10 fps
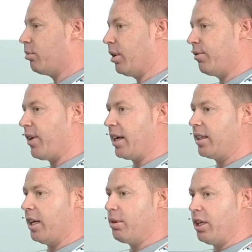but in fact
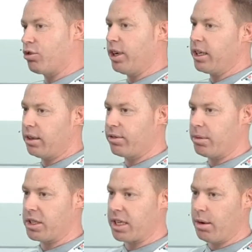they'd been drinking from
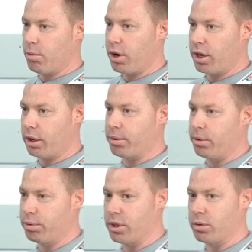the same water
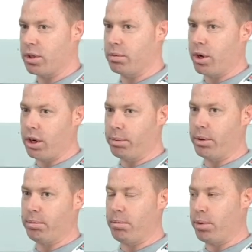pump, which was the water
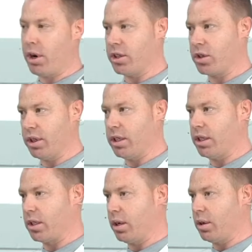pump on Broad Street
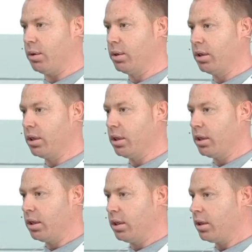in Soho,
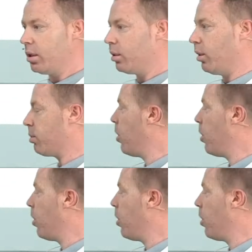which